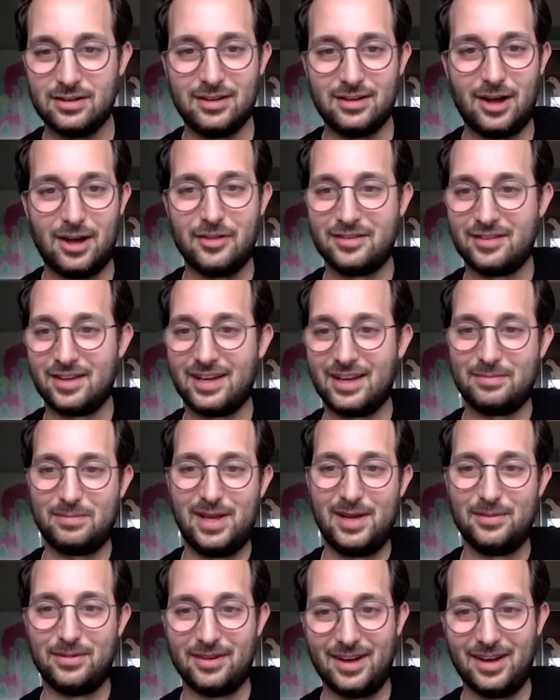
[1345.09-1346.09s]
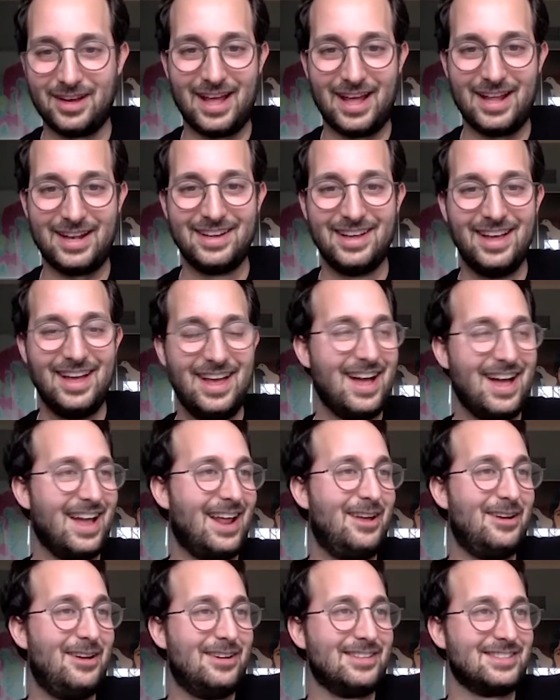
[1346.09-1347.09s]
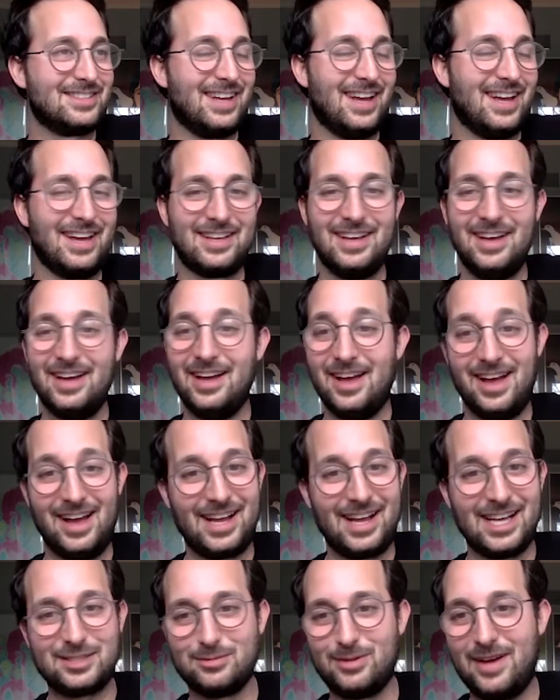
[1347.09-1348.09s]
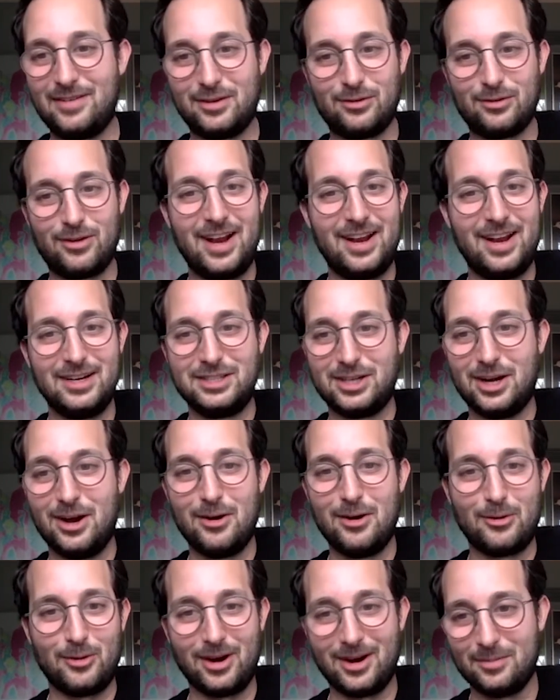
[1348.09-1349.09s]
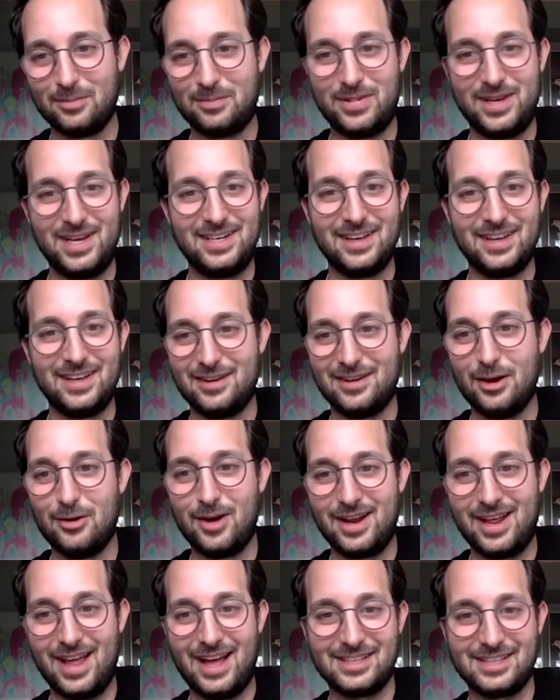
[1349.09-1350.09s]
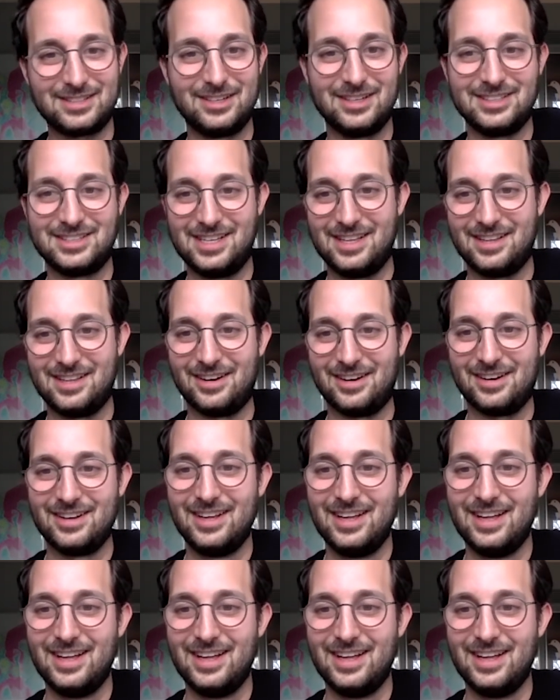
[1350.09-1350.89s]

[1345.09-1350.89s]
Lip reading: All these like people and I was like, I guess we have to write in a joke where Pete doesn't know who Eddie Haskell is either.